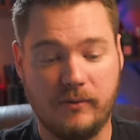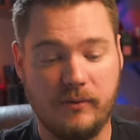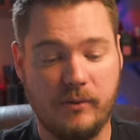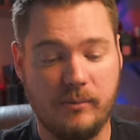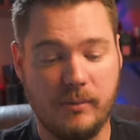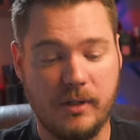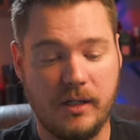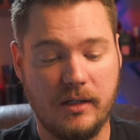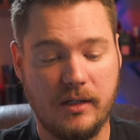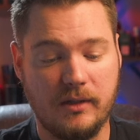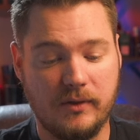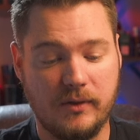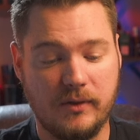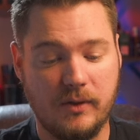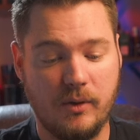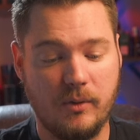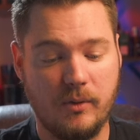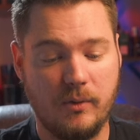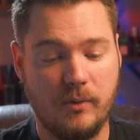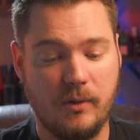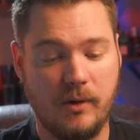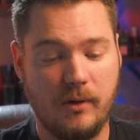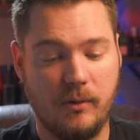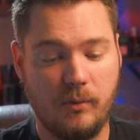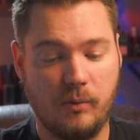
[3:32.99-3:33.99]
for me.
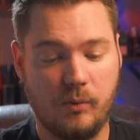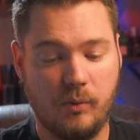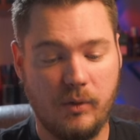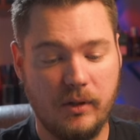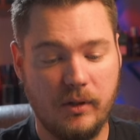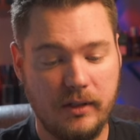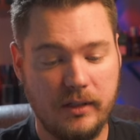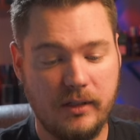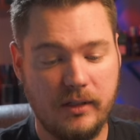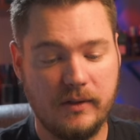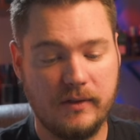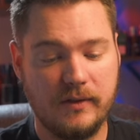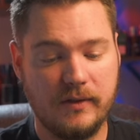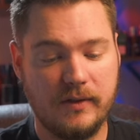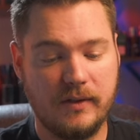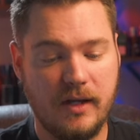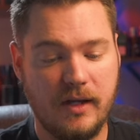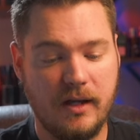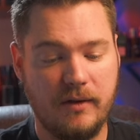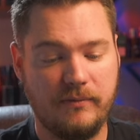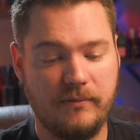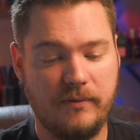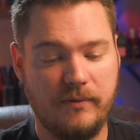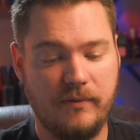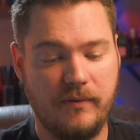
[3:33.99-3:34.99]
So really good
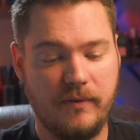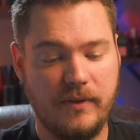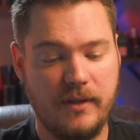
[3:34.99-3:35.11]
stuff.